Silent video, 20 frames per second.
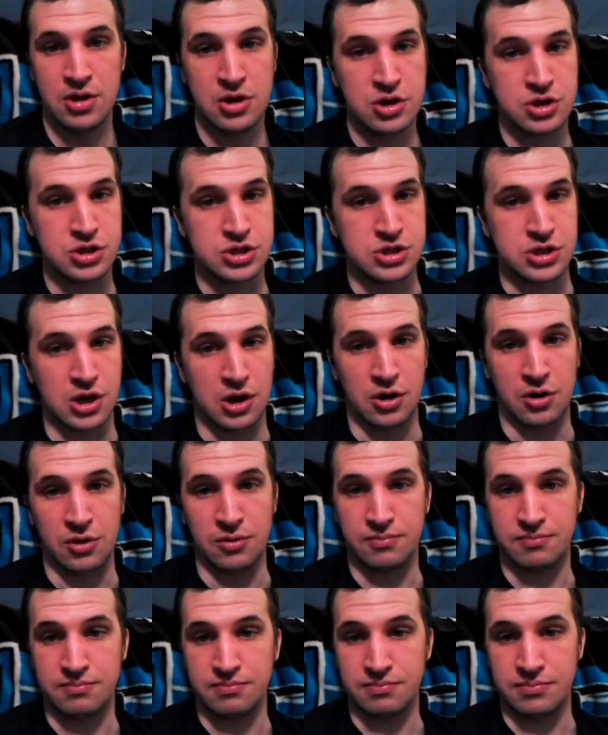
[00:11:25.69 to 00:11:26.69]

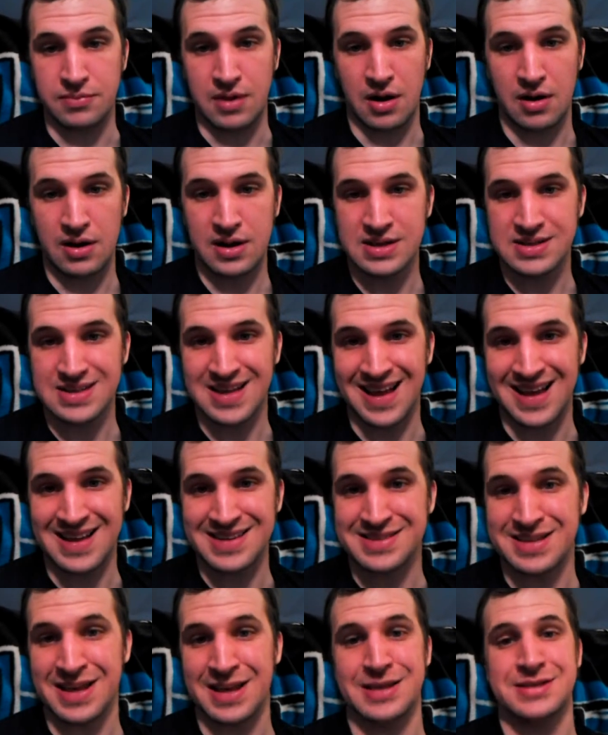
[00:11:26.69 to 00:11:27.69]
So, there it is, guys.
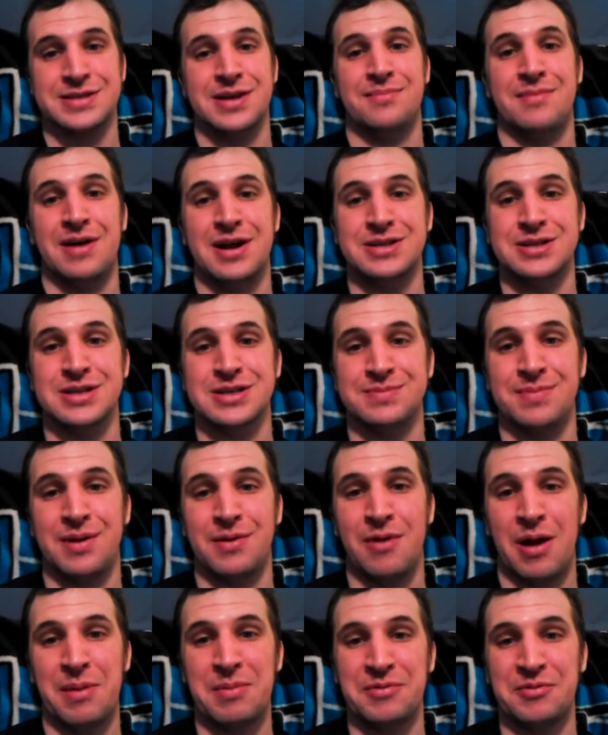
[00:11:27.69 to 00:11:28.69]
Thank you so much. This has been
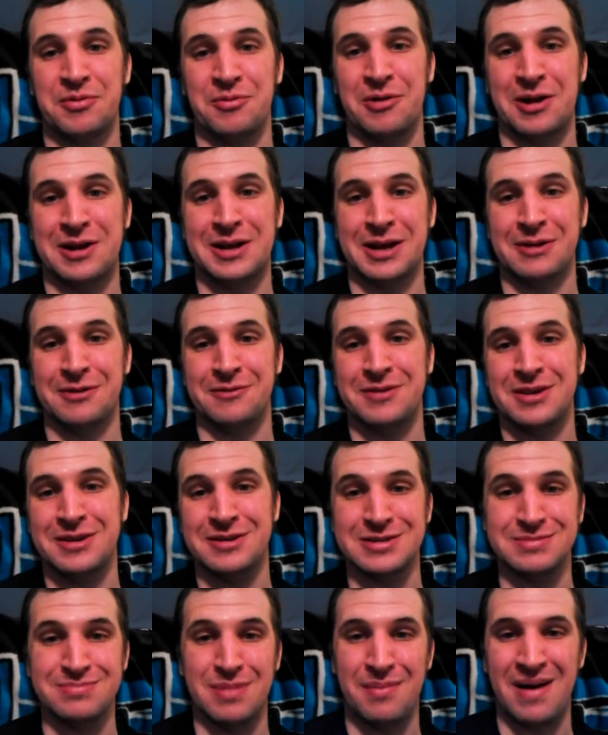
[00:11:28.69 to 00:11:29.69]
Robert for Redneck
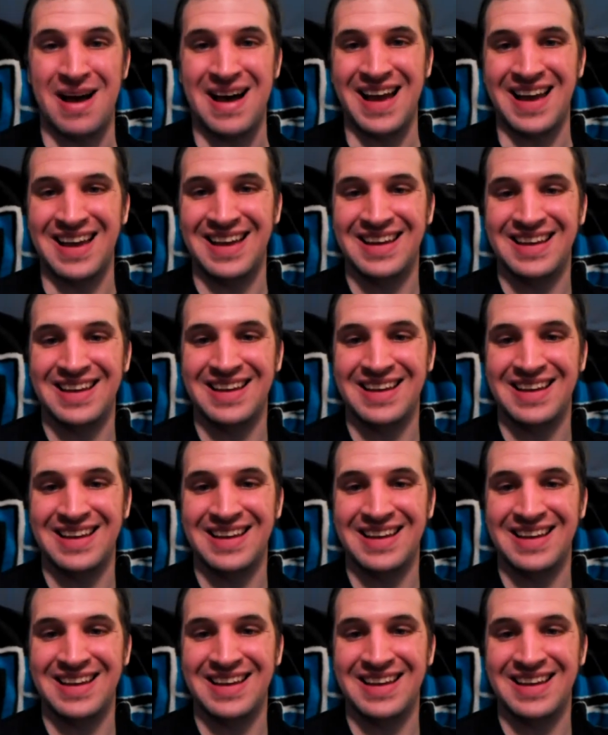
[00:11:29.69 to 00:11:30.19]
Reviews. Bye-bye.